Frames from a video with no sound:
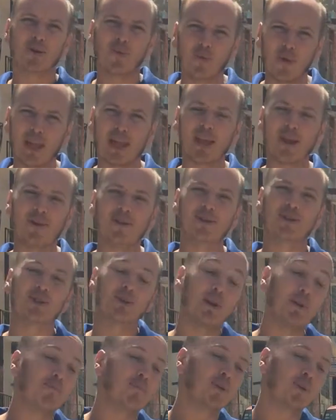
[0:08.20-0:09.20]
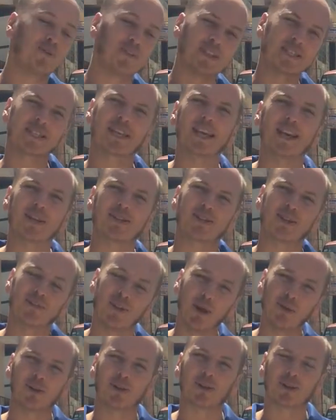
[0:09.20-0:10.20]
that we use to improve the skills of
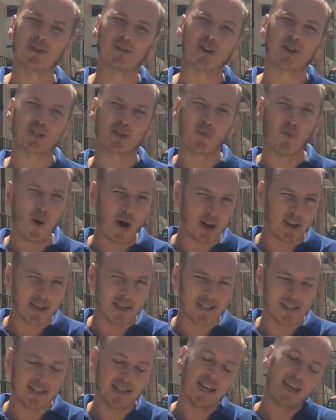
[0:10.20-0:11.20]
local construction workers